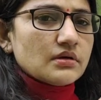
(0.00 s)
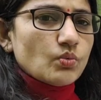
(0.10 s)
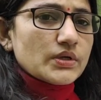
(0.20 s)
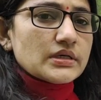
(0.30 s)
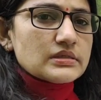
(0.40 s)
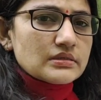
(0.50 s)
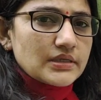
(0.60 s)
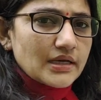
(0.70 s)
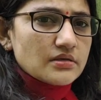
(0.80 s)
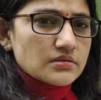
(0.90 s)
What is the
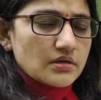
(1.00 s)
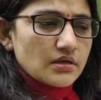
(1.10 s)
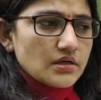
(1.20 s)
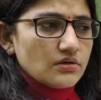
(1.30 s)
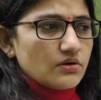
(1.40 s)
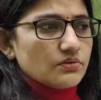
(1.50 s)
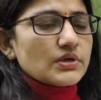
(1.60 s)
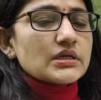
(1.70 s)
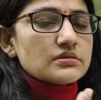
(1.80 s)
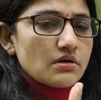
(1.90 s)
tank circuit or
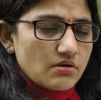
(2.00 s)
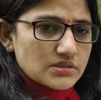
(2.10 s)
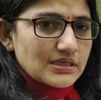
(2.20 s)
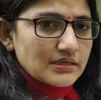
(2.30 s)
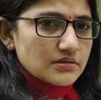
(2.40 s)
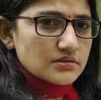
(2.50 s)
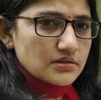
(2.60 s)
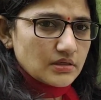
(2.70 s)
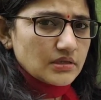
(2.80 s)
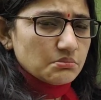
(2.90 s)
what is the oscillator
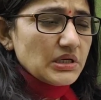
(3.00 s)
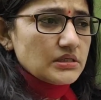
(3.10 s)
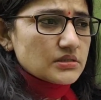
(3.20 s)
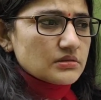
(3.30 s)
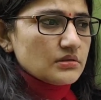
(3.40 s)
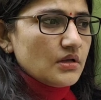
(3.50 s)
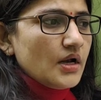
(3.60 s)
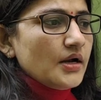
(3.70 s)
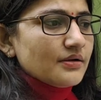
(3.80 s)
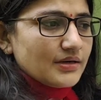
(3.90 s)
circuit means?
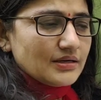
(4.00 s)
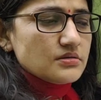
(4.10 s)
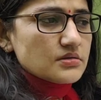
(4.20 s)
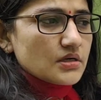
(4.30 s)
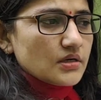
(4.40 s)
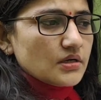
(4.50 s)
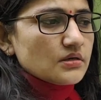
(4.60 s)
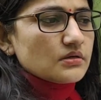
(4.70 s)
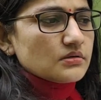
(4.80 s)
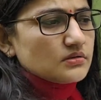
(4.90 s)
Tank
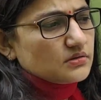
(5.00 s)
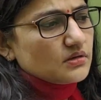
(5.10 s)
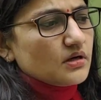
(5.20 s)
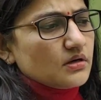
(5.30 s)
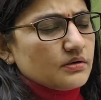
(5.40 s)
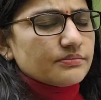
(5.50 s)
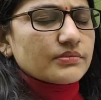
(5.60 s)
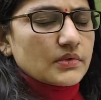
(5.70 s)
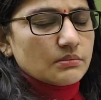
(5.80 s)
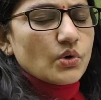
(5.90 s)
circuit,
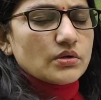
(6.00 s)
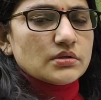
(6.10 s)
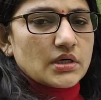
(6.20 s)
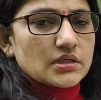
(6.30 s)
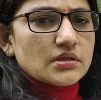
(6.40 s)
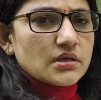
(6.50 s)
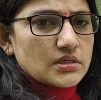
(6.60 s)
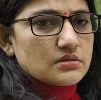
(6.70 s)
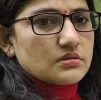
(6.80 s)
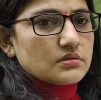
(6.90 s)
both are
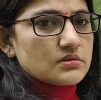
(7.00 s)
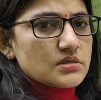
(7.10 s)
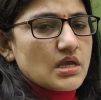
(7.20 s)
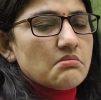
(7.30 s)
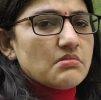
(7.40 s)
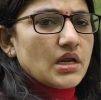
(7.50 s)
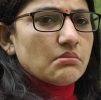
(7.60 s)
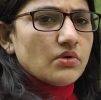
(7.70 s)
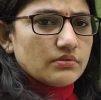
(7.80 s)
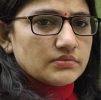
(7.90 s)
the same
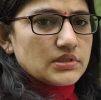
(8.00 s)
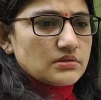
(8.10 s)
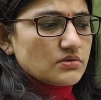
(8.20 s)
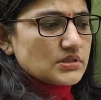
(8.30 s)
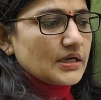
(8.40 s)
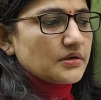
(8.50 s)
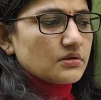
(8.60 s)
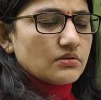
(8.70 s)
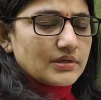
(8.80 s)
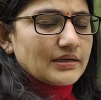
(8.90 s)
name of this
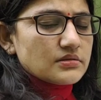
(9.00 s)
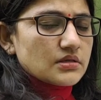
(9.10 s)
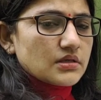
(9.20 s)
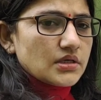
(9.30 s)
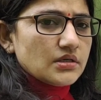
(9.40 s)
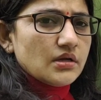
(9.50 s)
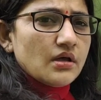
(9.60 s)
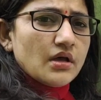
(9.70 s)
oscillator or tank circuit.